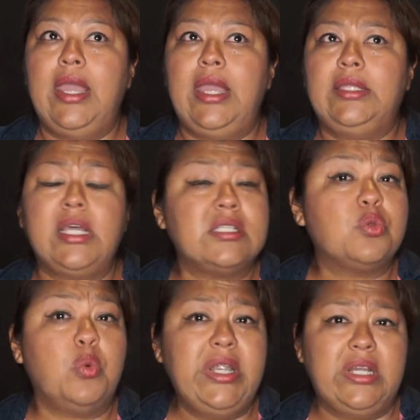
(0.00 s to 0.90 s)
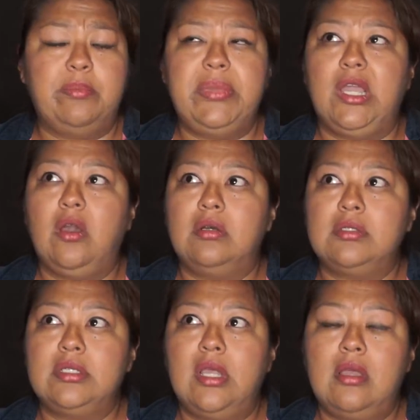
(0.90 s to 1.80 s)
And that's weird,
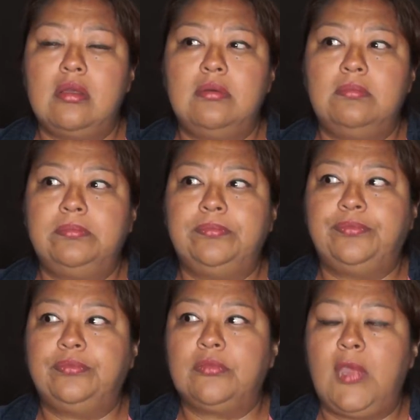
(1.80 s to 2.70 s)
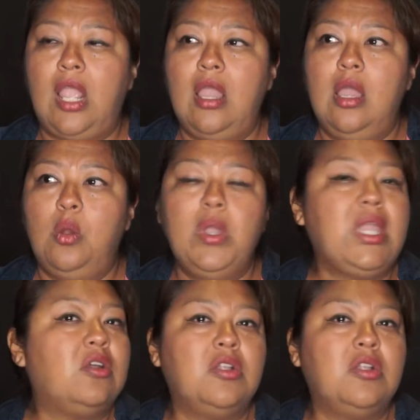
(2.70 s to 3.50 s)
because we can